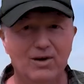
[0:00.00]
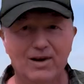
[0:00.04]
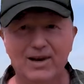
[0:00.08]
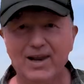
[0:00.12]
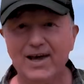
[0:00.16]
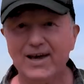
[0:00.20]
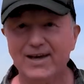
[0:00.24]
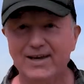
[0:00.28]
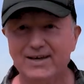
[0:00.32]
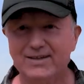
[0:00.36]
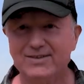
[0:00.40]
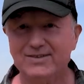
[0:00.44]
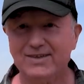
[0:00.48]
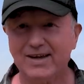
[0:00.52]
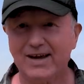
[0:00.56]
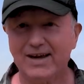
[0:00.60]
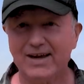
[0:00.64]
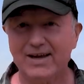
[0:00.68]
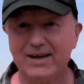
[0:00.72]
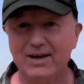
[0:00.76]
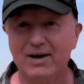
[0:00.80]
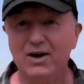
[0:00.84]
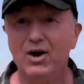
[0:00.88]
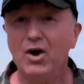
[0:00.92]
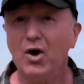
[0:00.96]
a later
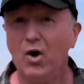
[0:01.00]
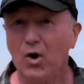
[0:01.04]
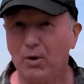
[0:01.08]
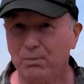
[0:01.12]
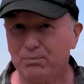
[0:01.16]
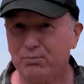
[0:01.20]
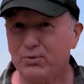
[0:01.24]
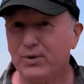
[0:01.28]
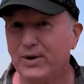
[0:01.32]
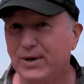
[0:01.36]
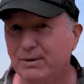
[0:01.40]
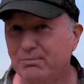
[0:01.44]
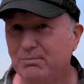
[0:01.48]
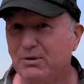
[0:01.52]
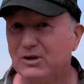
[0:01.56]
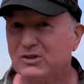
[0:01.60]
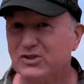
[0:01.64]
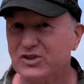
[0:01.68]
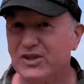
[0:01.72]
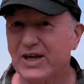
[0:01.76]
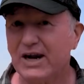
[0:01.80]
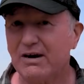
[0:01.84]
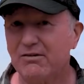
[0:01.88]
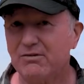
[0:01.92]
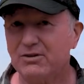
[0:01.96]
date, I pretty much
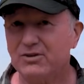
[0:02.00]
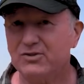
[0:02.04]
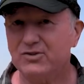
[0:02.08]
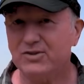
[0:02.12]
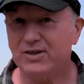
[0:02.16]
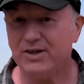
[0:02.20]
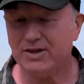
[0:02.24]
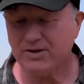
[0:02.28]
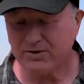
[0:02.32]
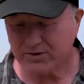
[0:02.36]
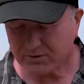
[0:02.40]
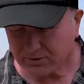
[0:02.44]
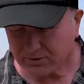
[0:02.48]
guarantee